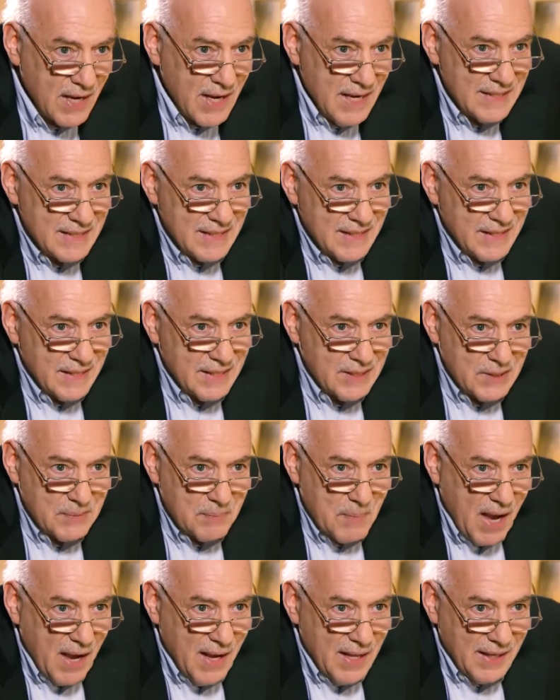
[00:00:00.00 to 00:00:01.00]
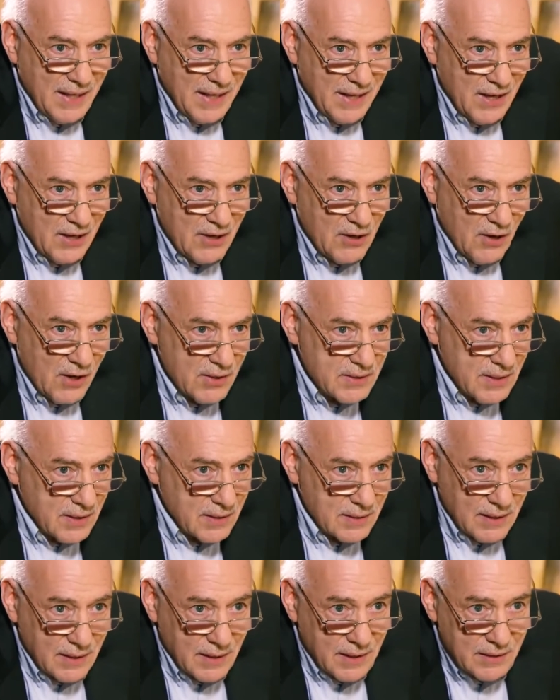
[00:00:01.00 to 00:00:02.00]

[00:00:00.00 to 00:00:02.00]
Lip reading: sitting smiling across at the